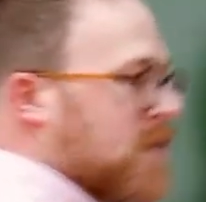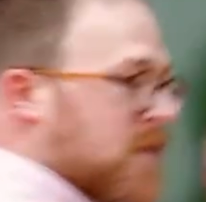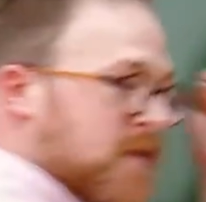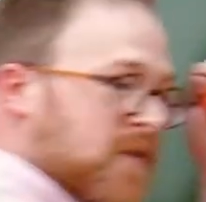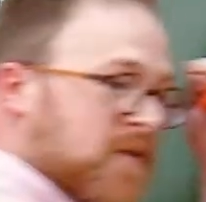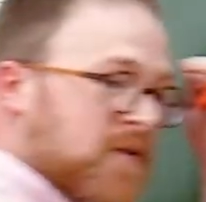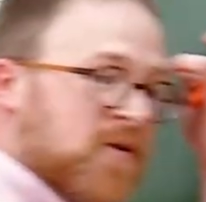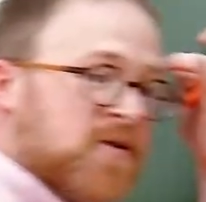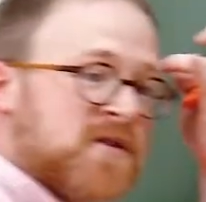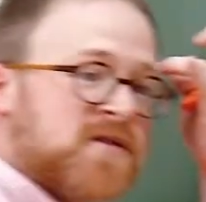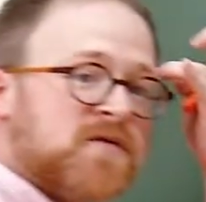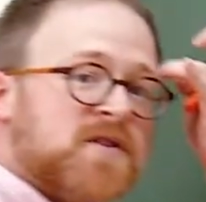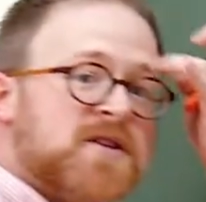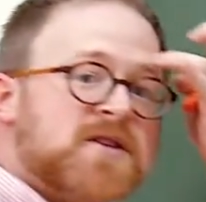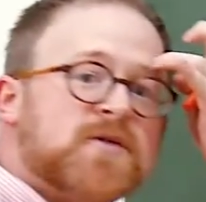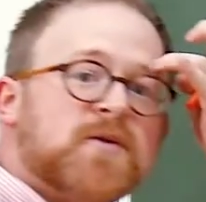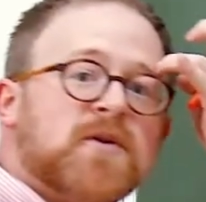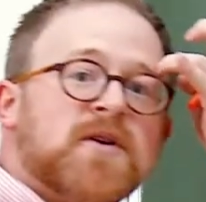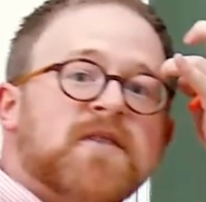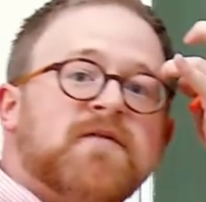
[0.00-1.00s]
those
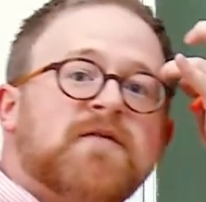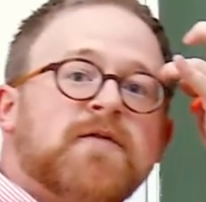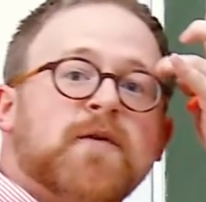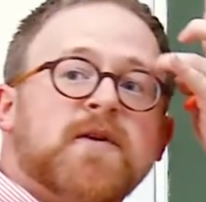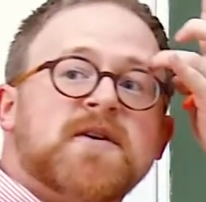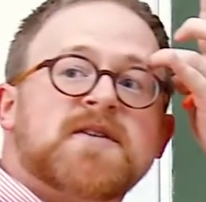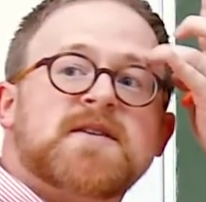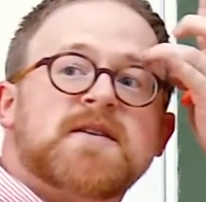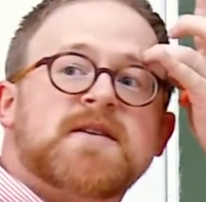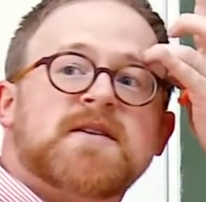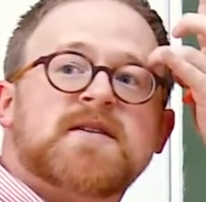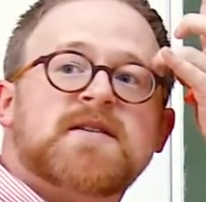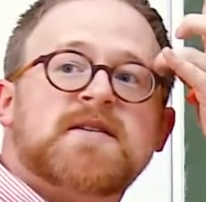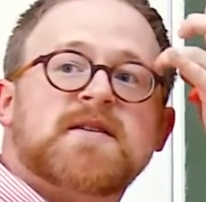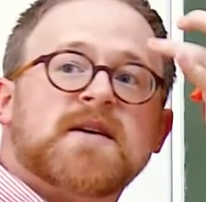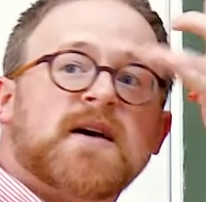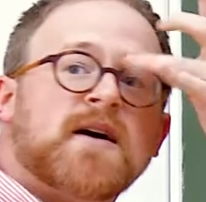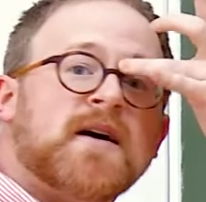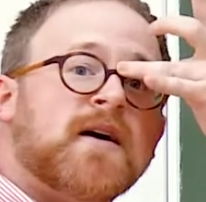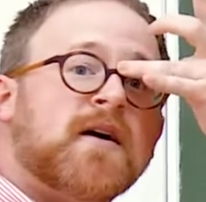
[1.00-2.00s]
restorative
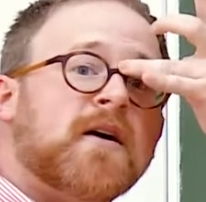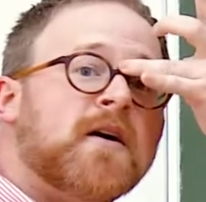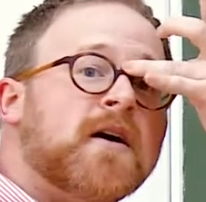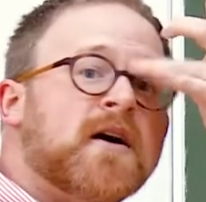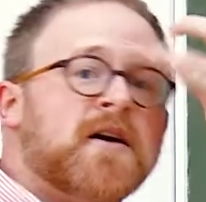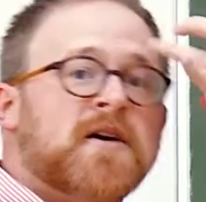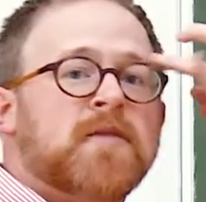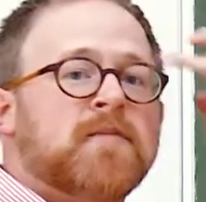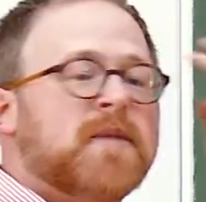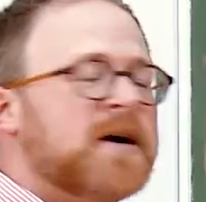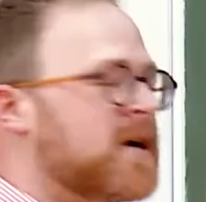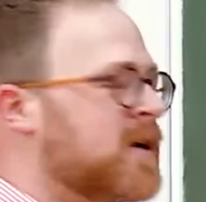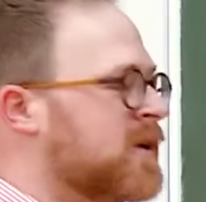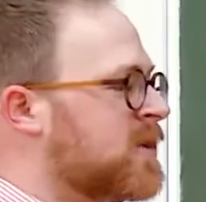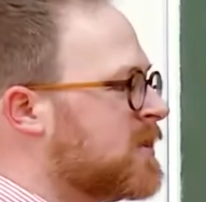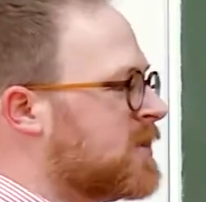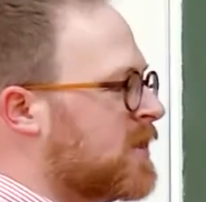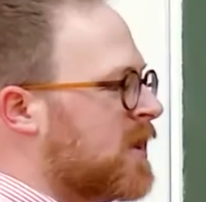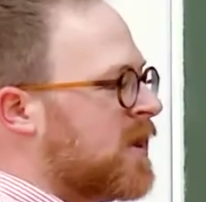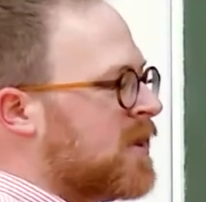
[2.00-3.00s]
forces are
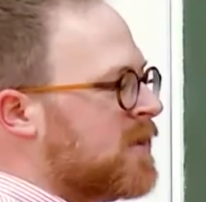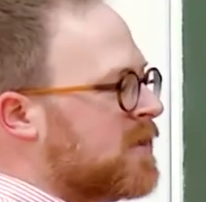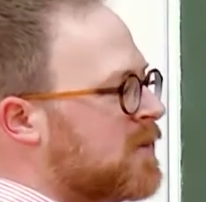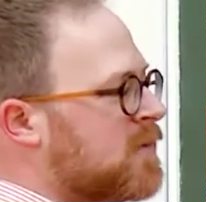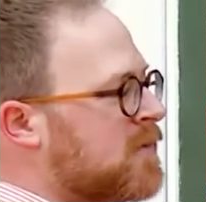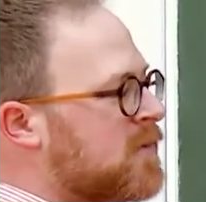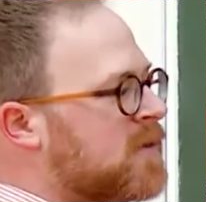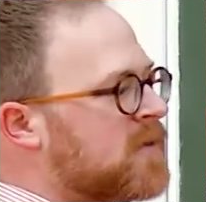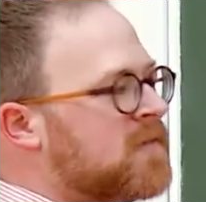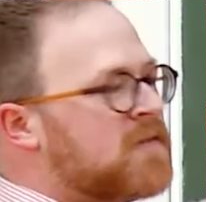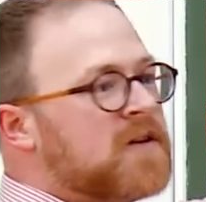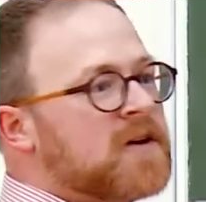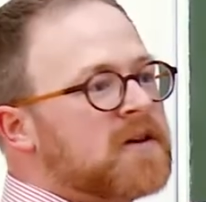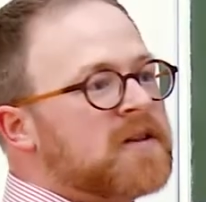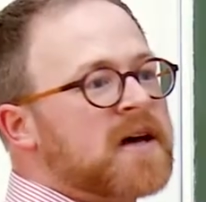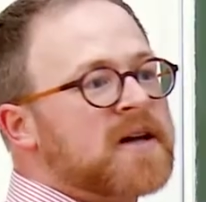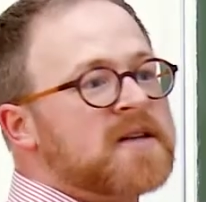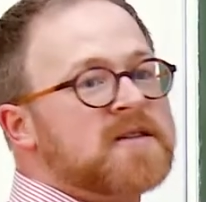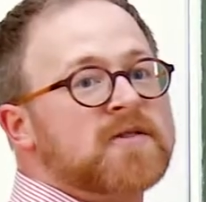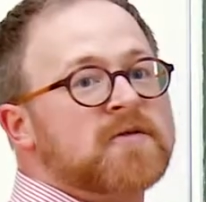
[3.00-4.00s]
undermined and the field
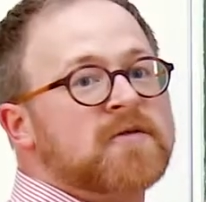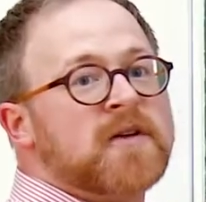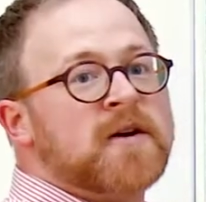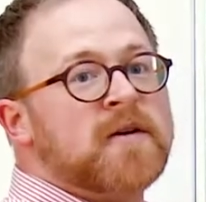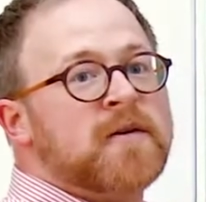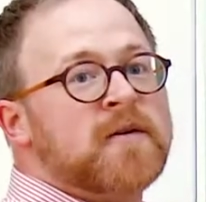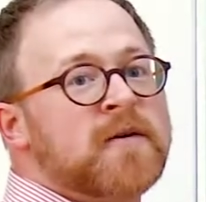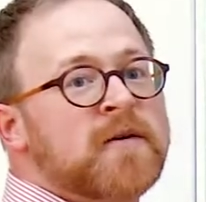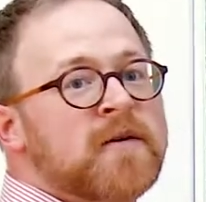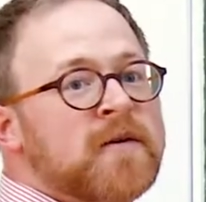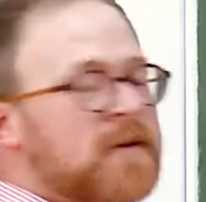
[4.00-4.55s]
lines grow.